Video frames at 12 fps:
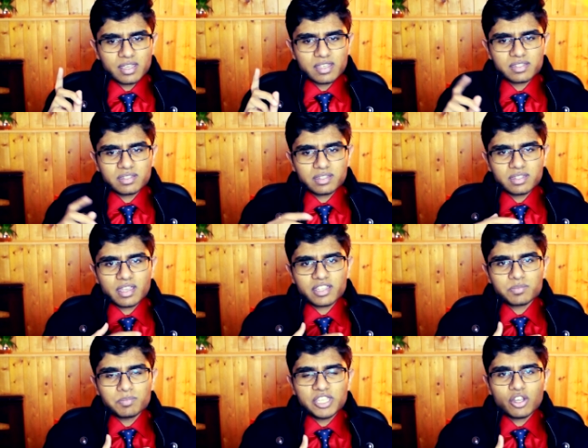It's
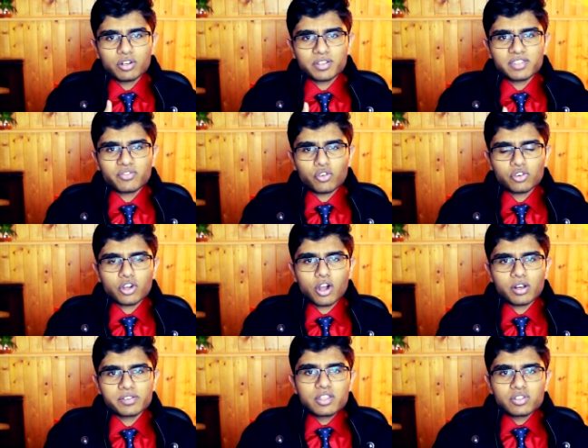just me on this phone
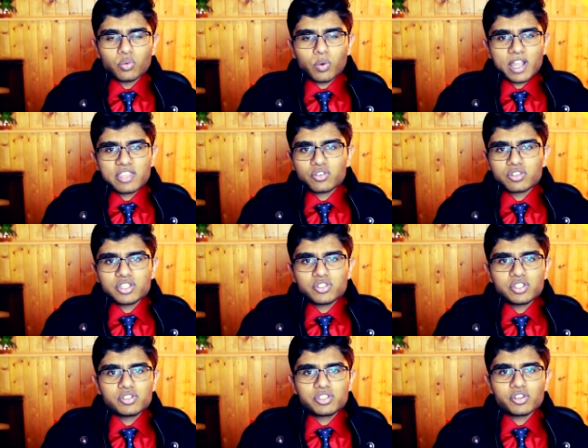call, so why don't you
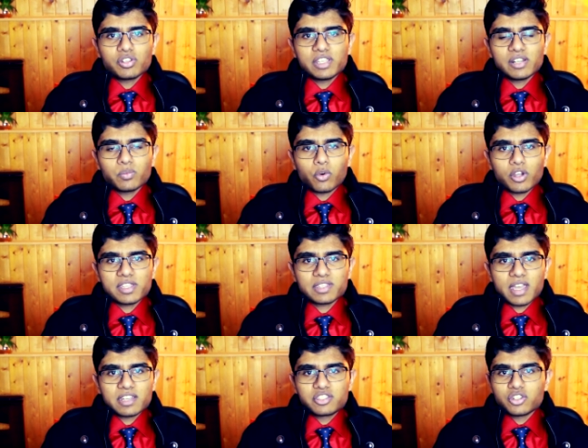use your real voice
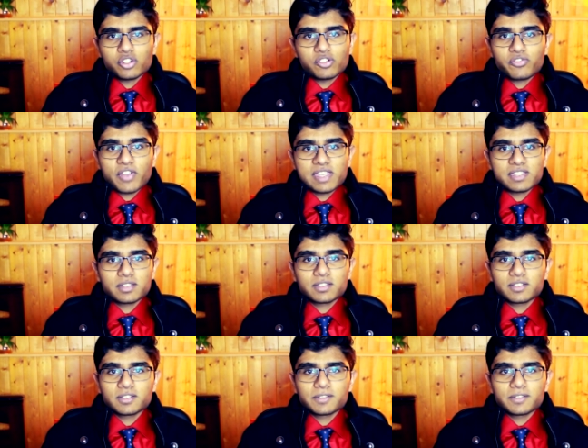and show your face?